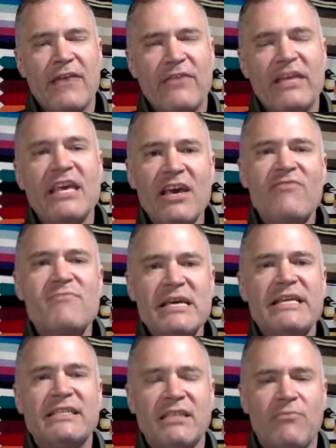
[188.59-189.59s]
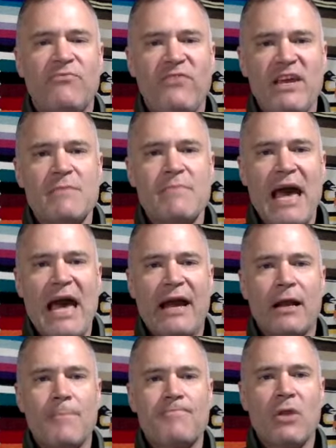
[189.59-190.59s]
of give me some feedback
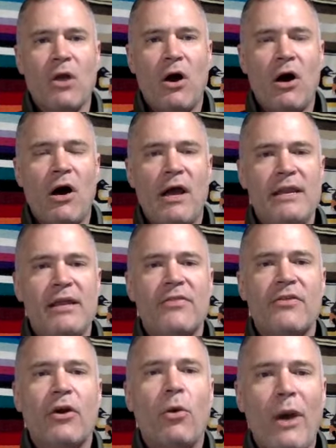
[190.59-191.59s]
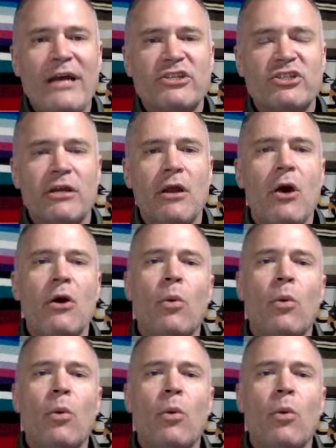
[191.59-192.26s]
on the question,